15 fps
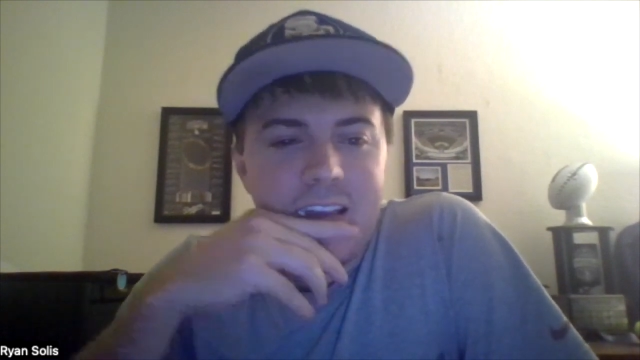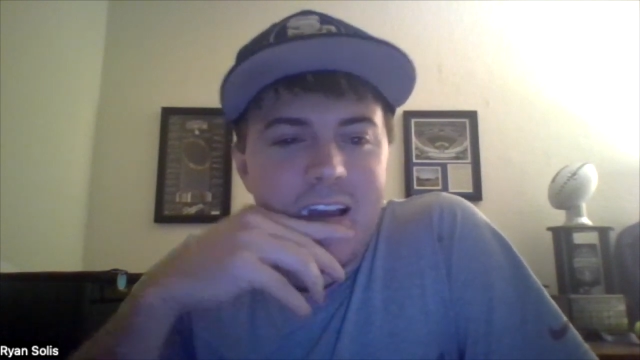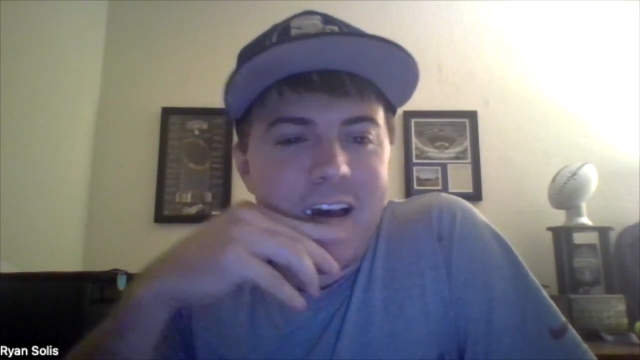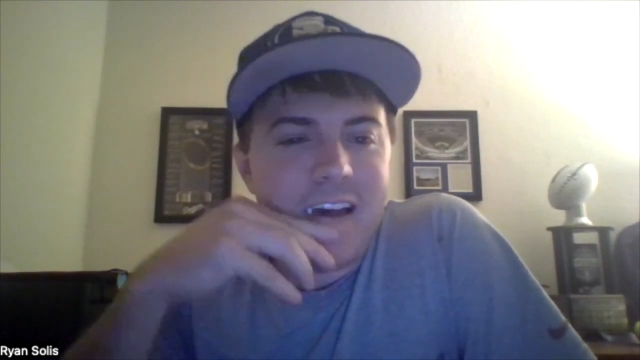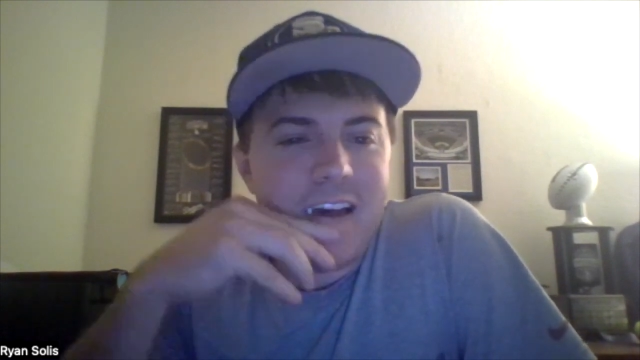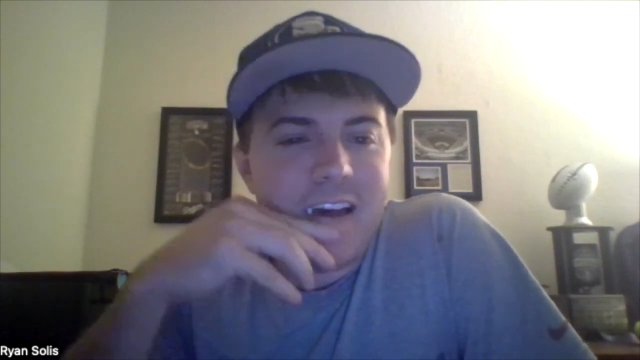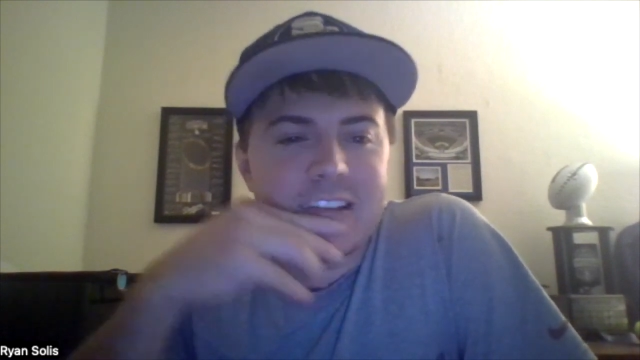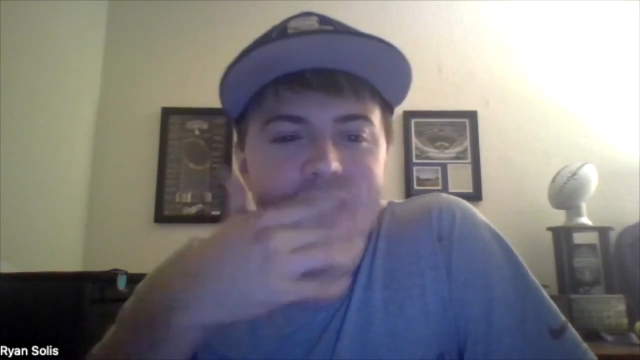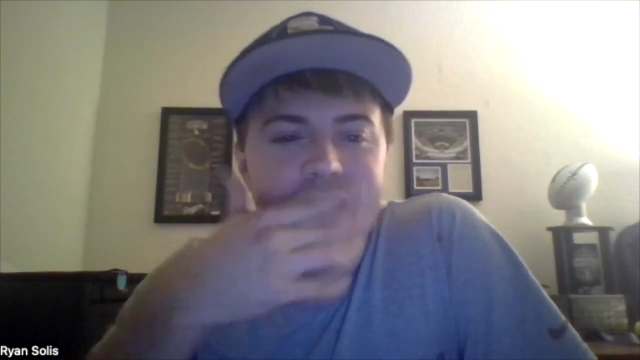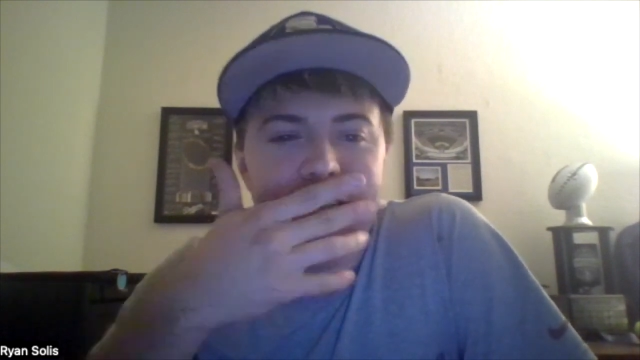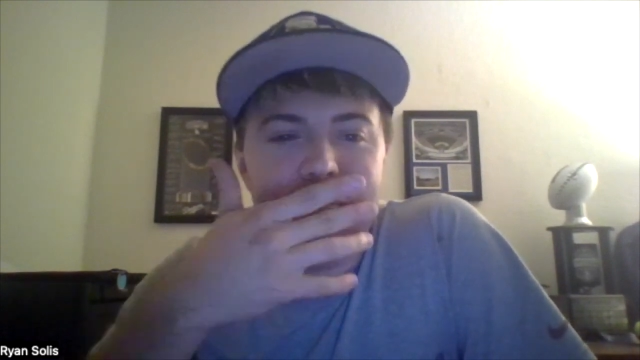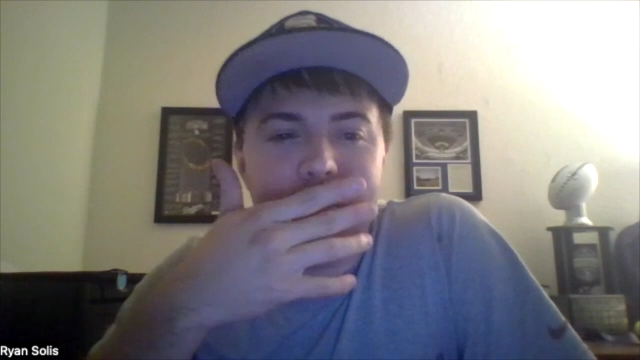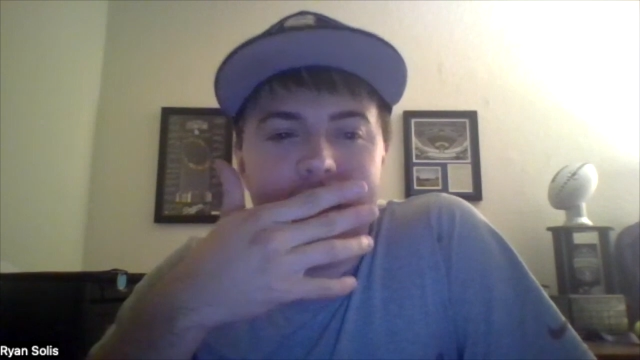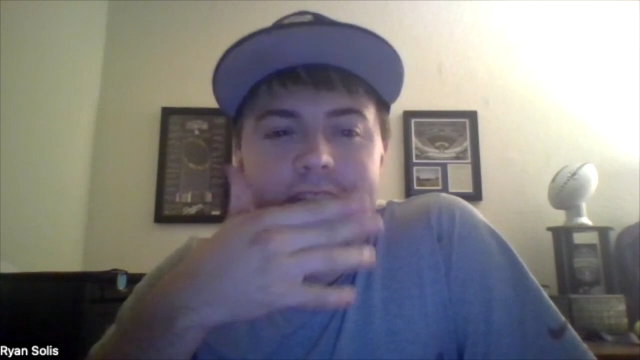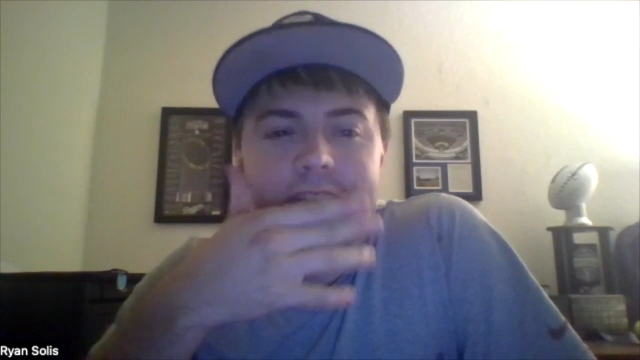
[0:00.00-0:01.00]
Austin is
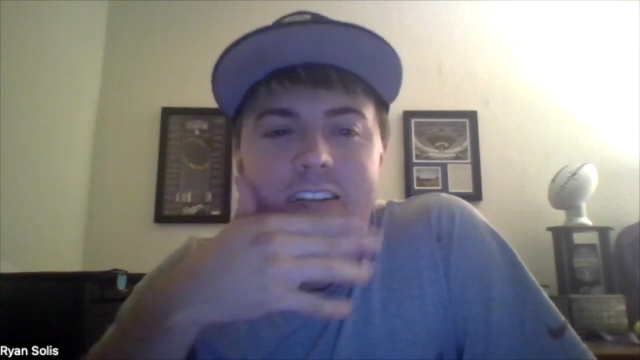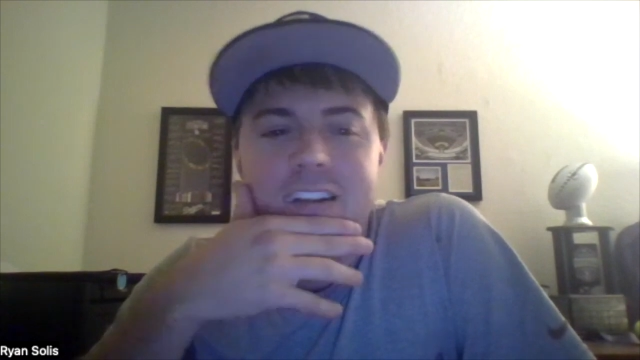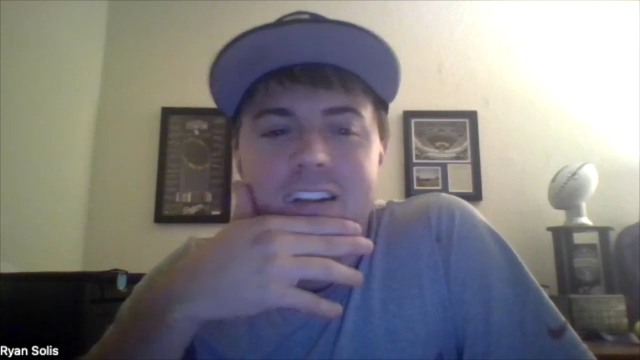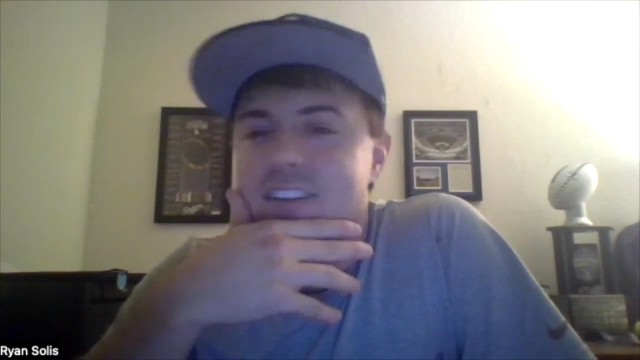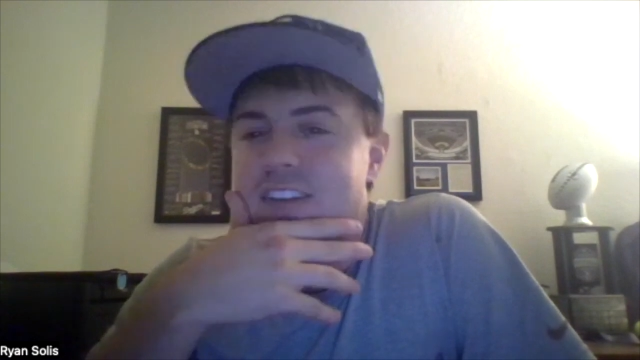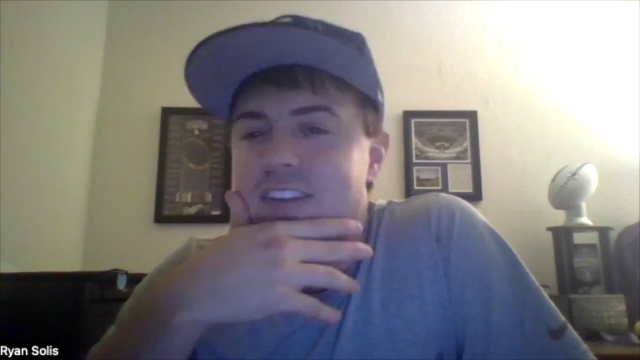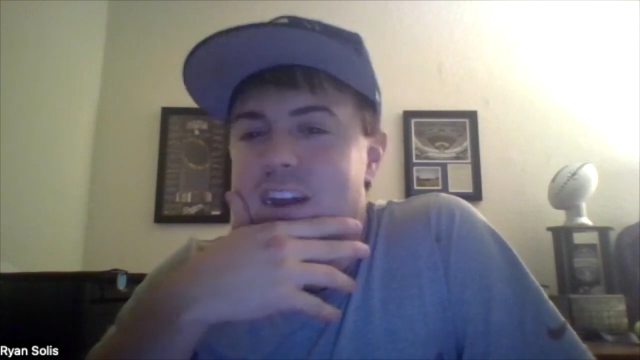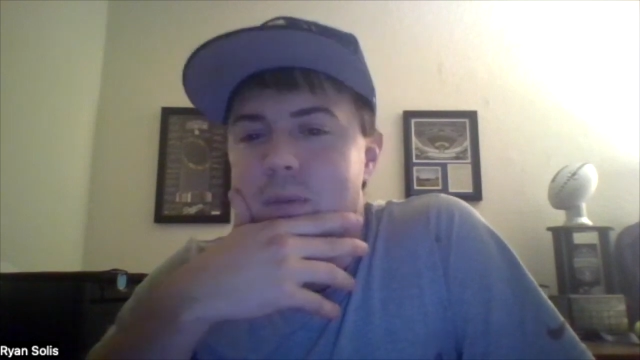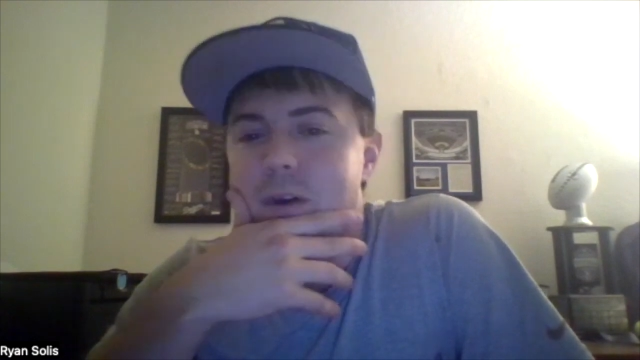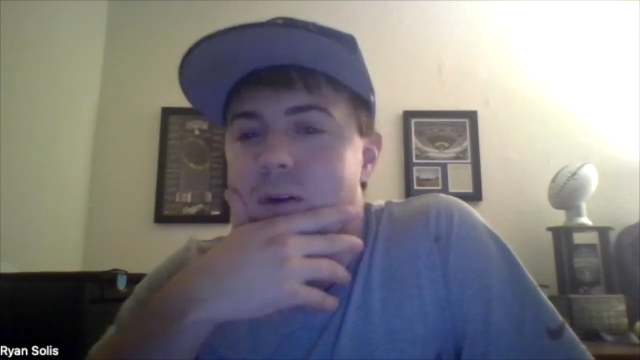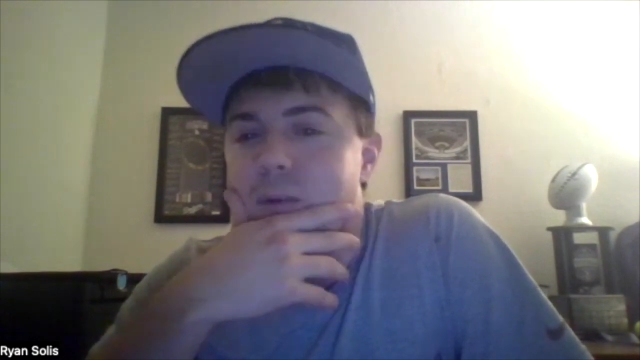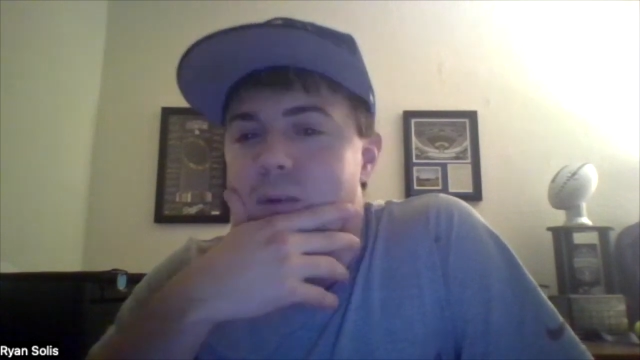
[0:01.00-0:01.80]
Bryson DeChambeau.